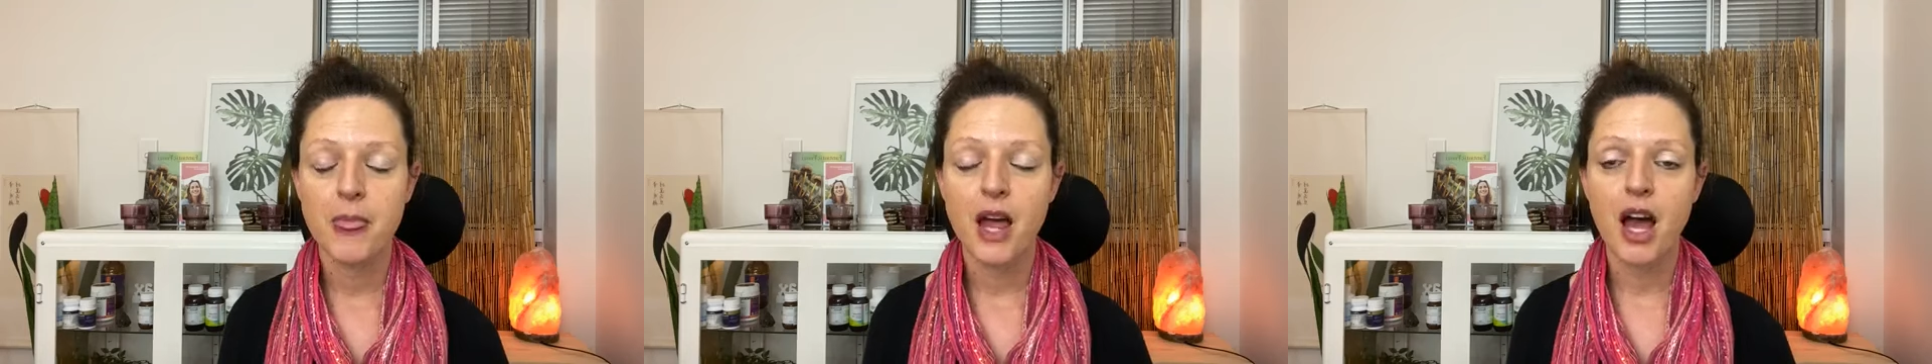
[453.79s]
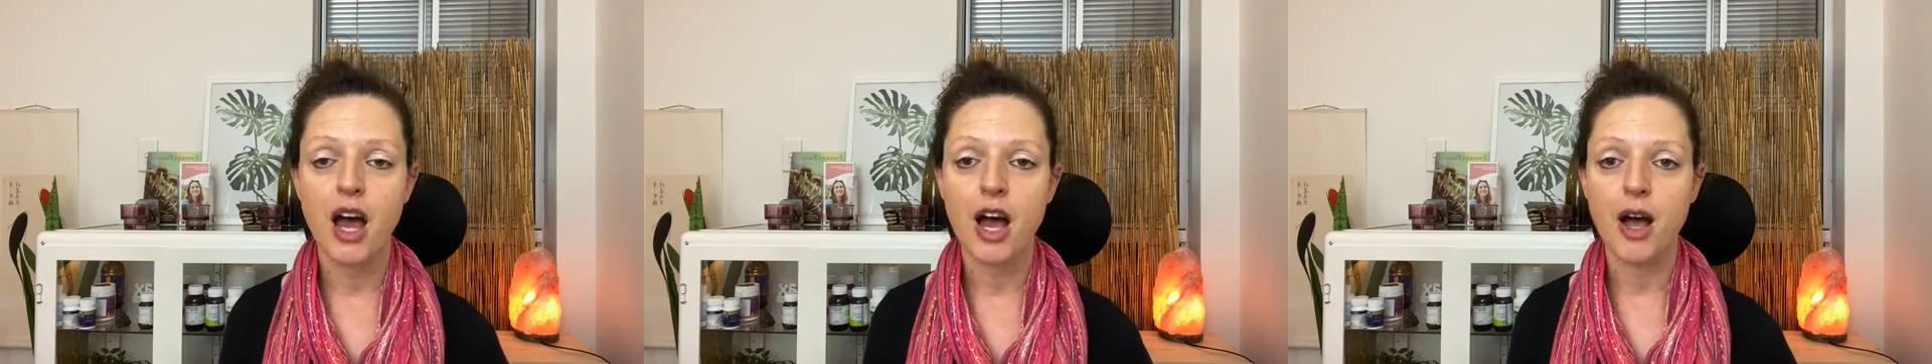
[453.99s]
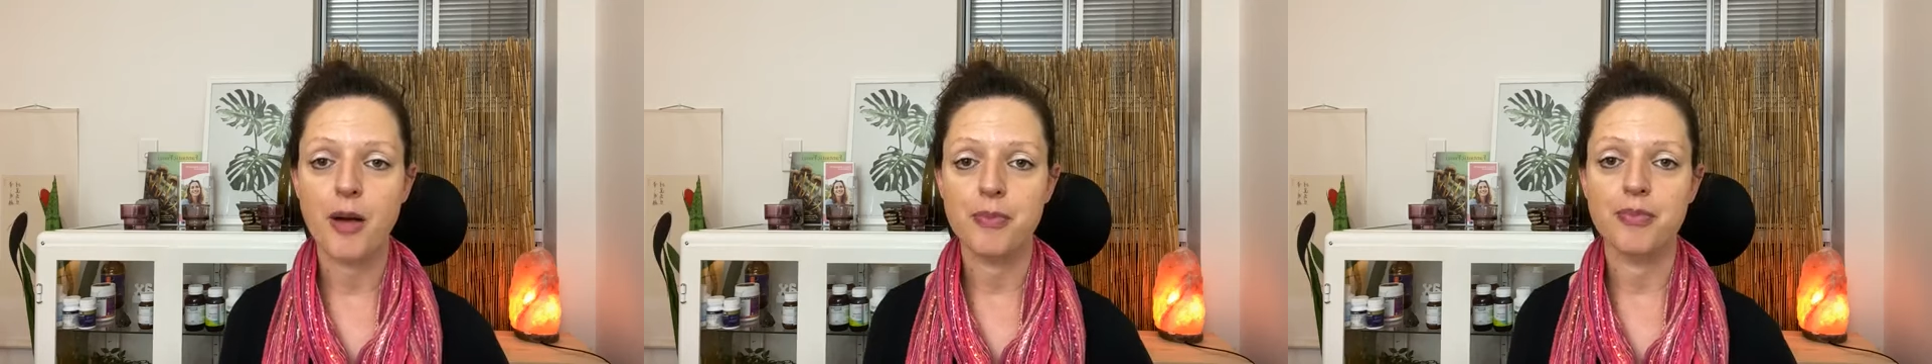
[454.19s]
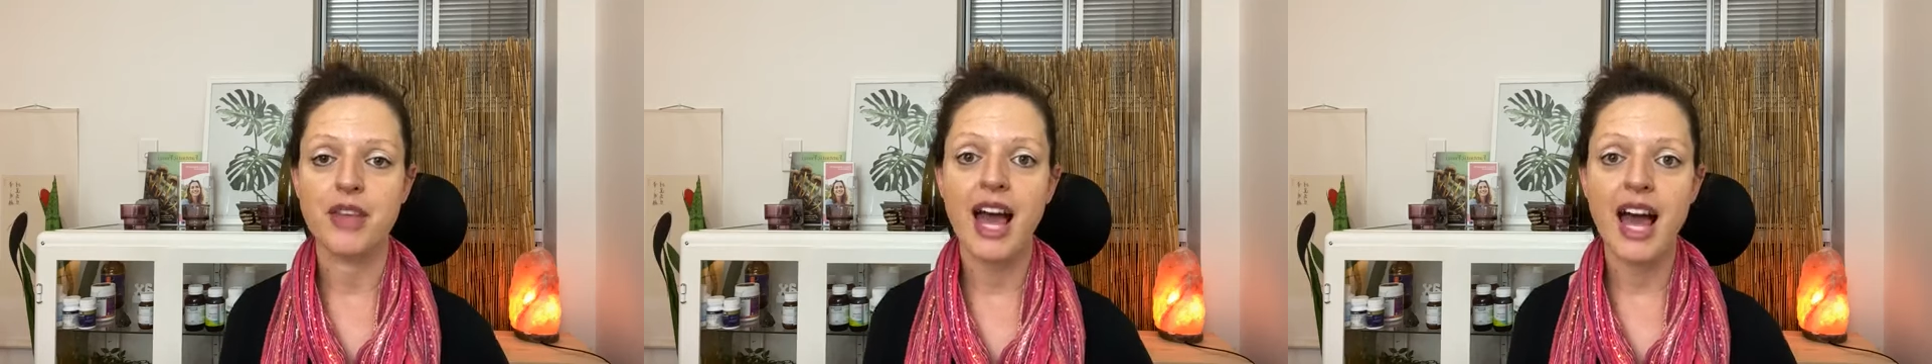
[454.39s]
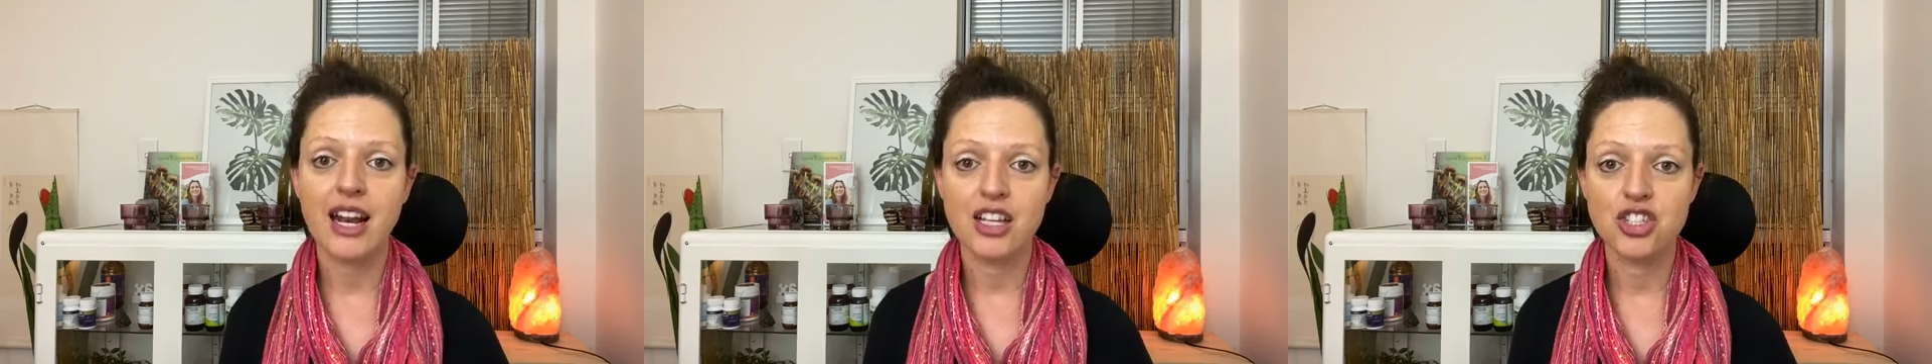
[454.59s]

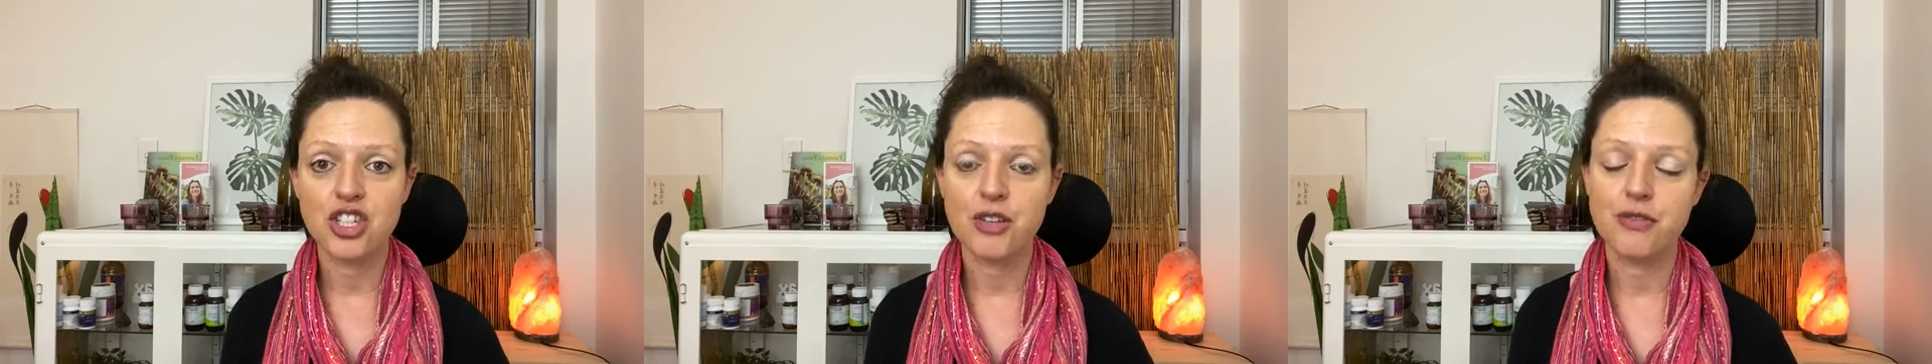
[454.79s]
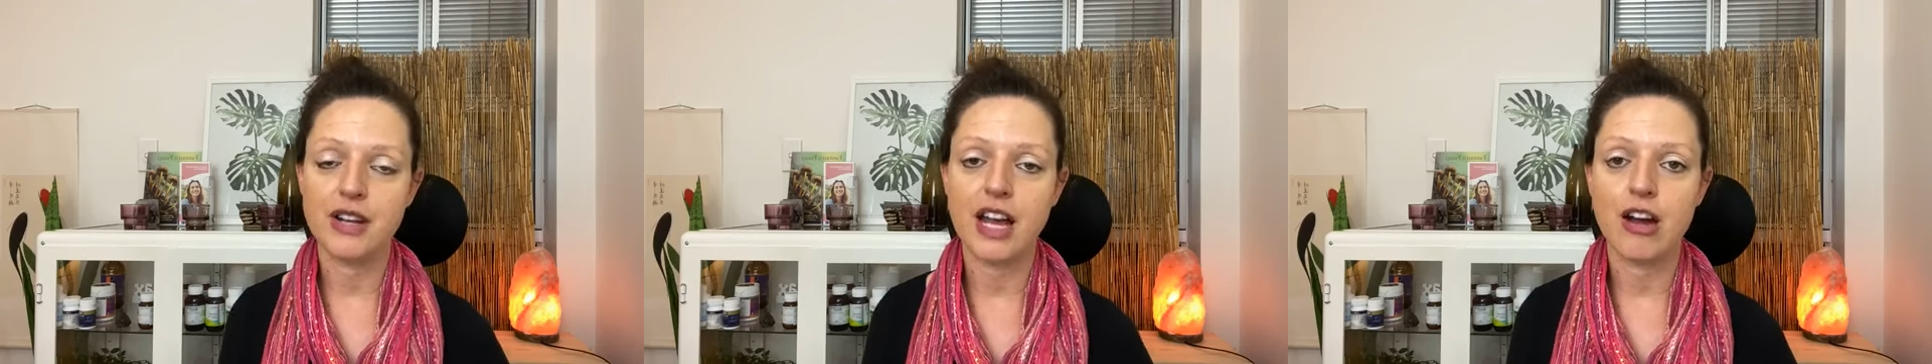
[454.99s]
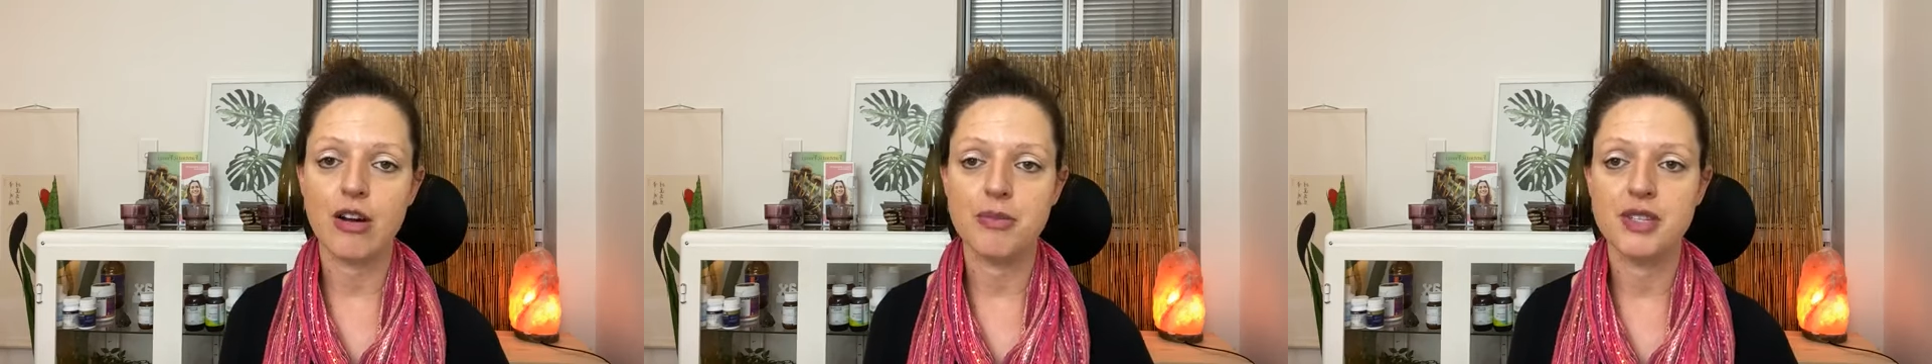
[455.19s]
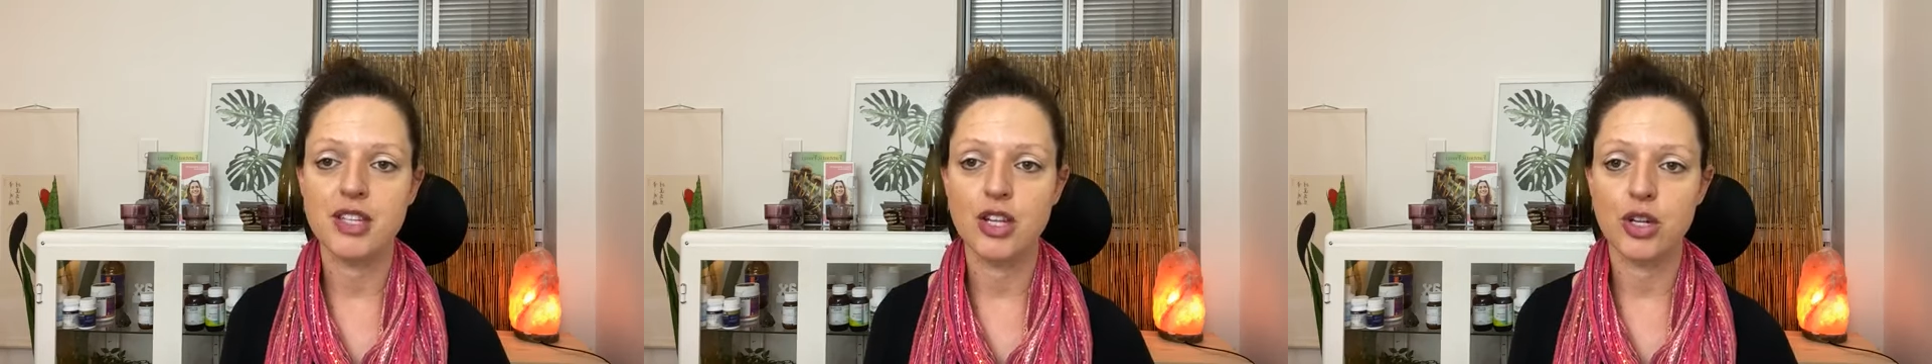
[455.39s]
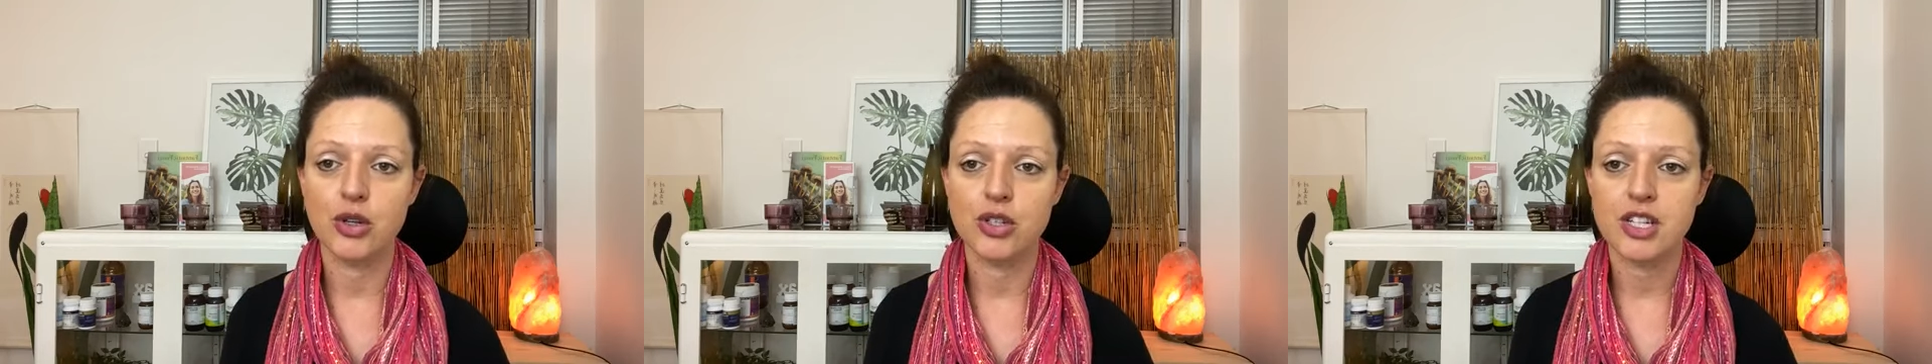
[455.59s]
allergy flare-ups in
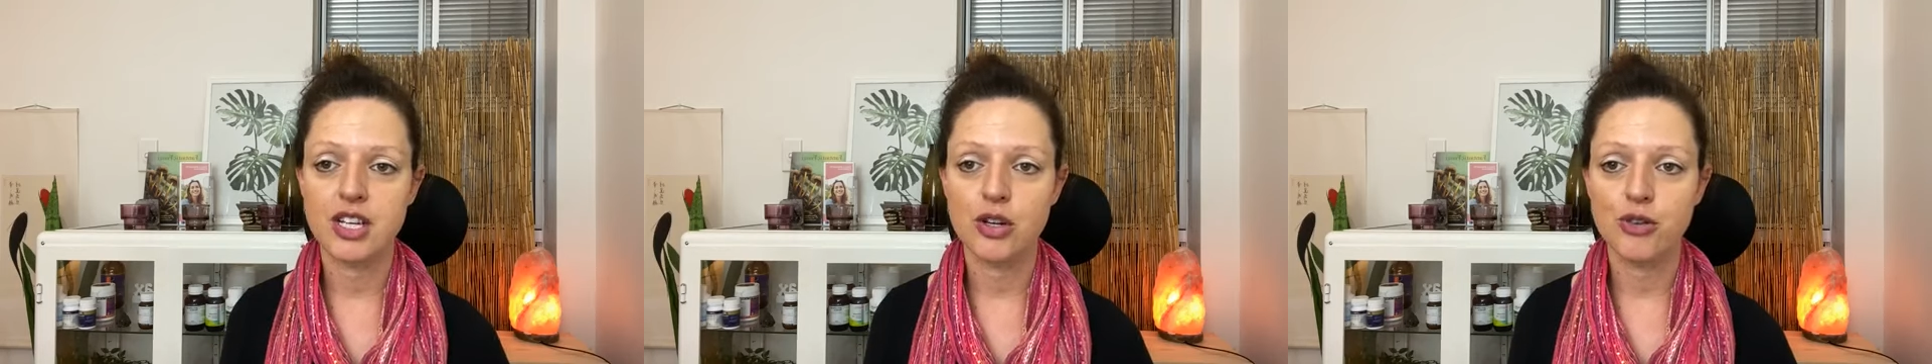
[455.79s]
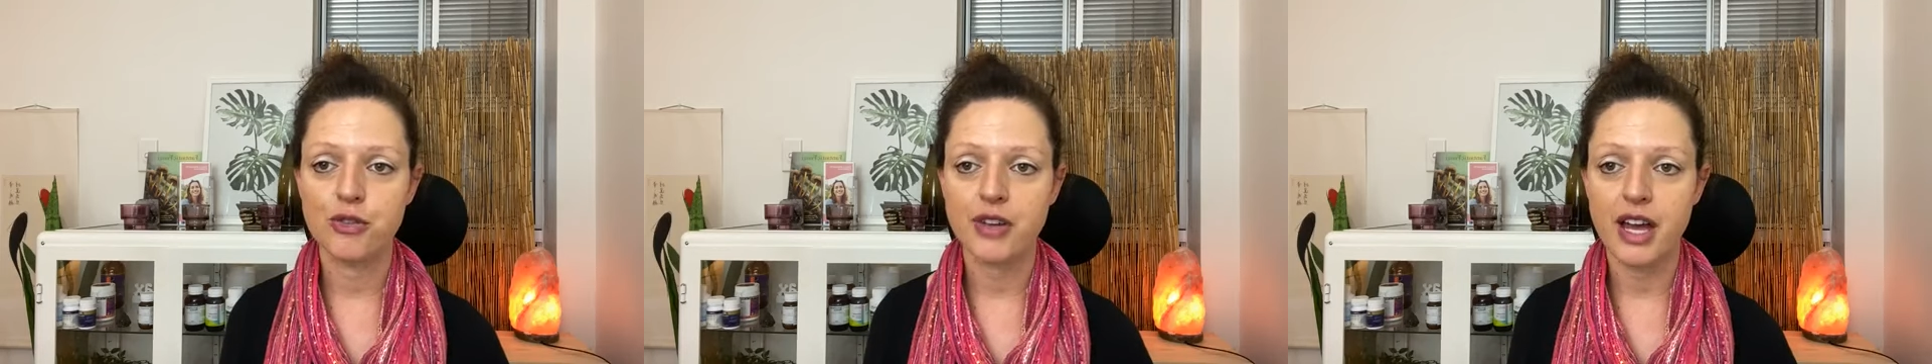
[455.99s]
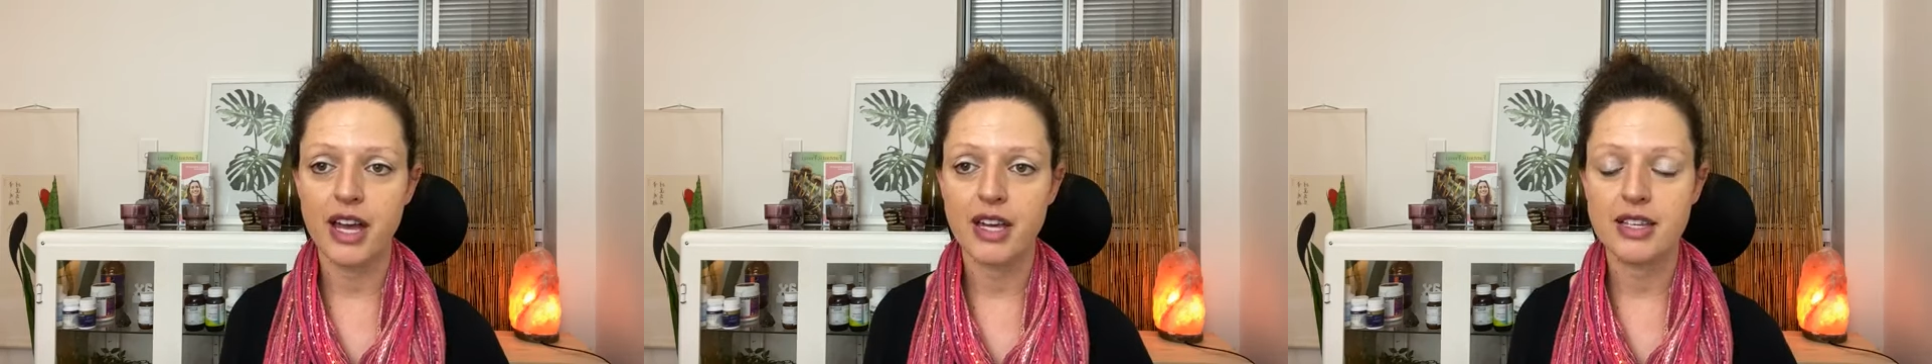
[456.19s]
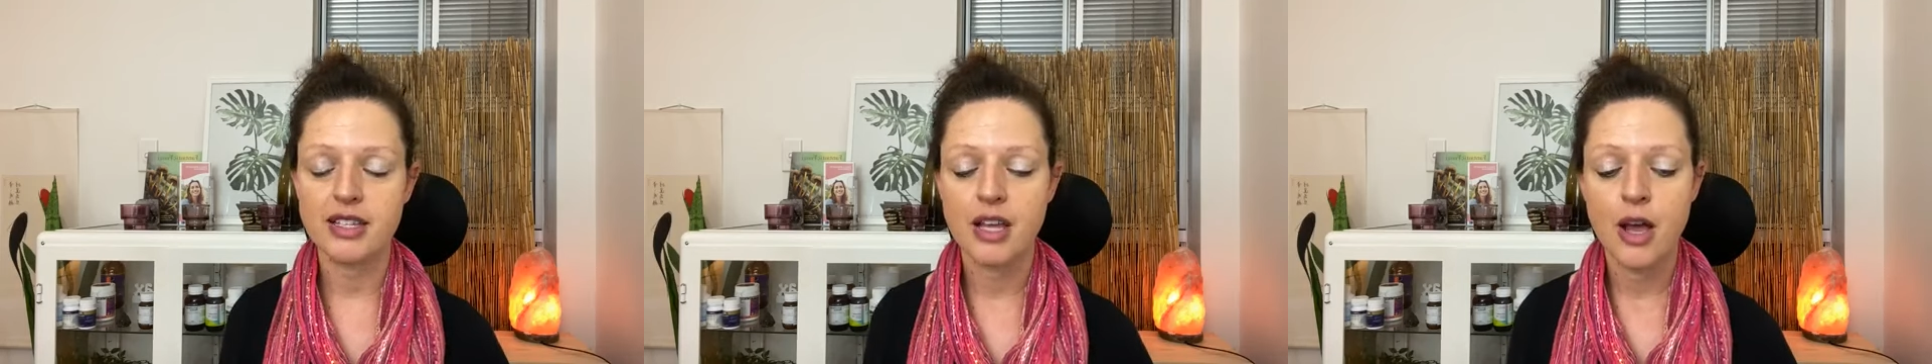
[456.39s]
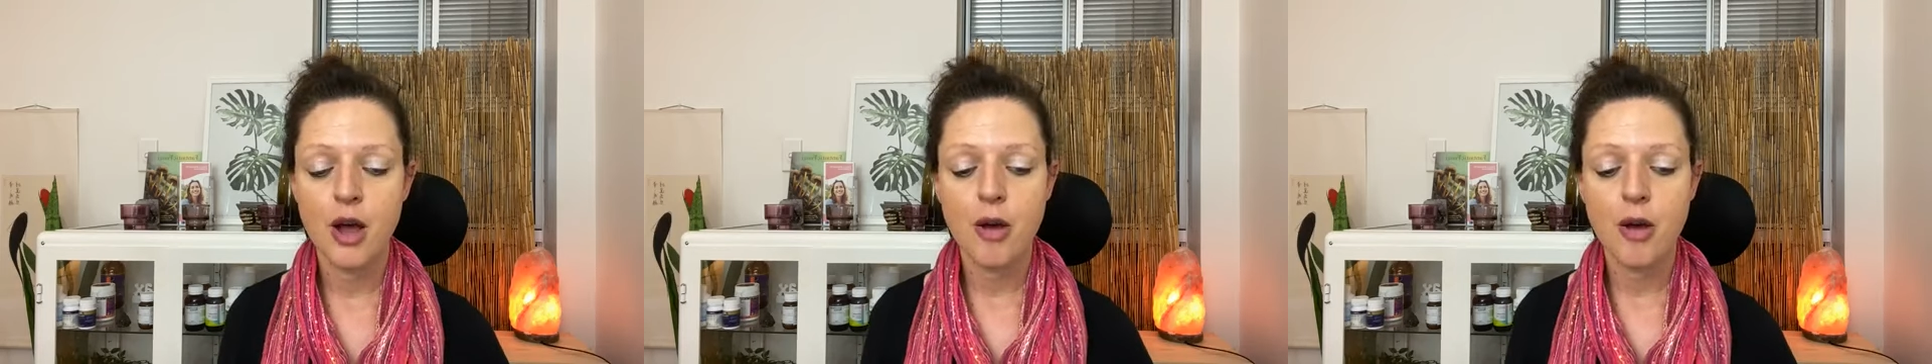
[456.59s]
the luteal phase.